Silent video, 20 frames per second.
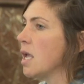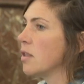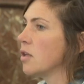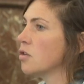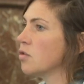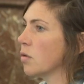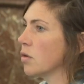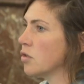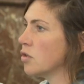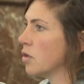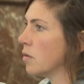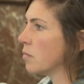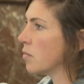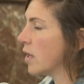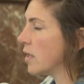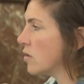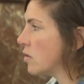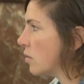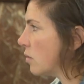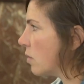The short
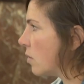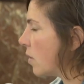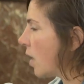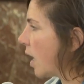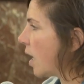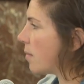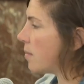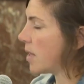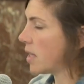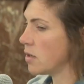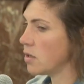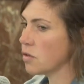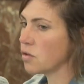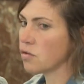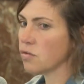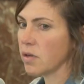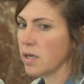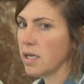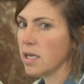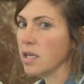term rental um,
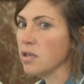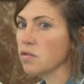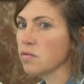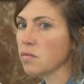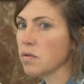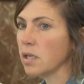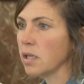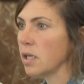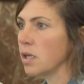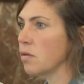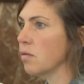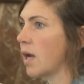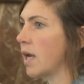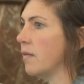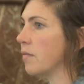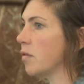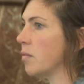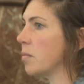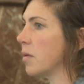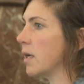industry is really
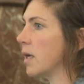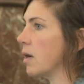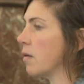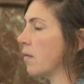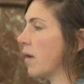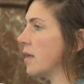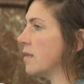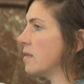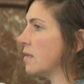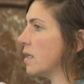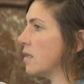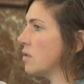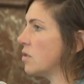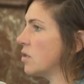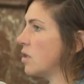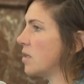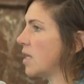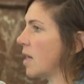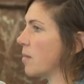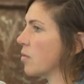great for bringing
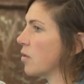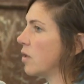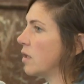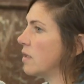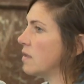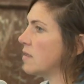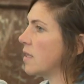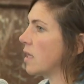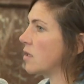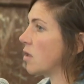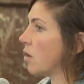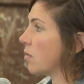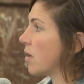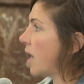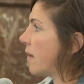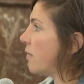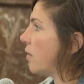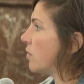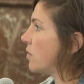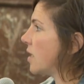residents to neighborhoods that
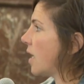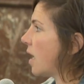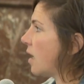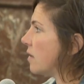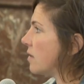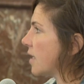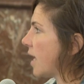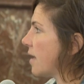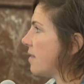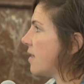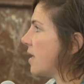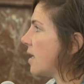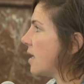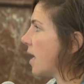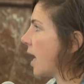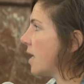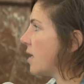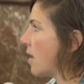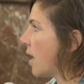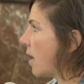don't have hotels. I
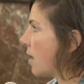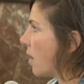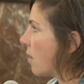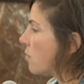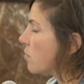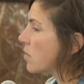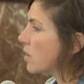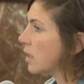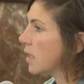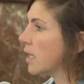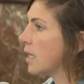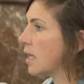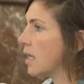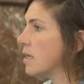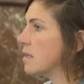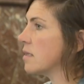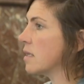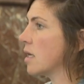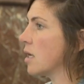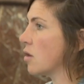think I, it
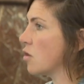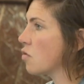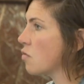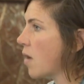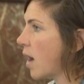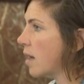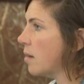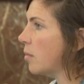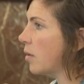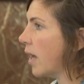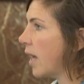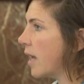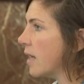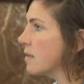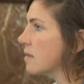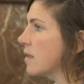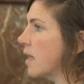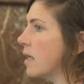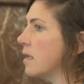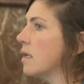really is incredible
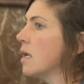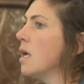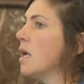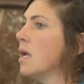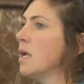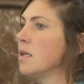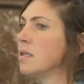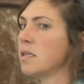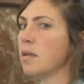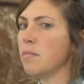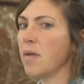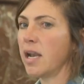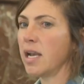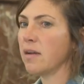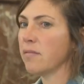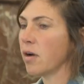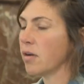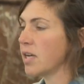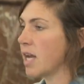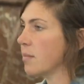asset to
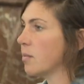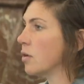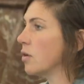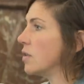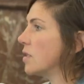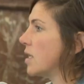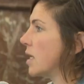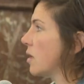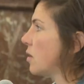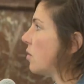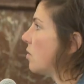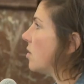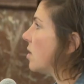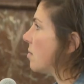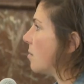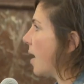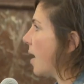many of our neighborhoods, including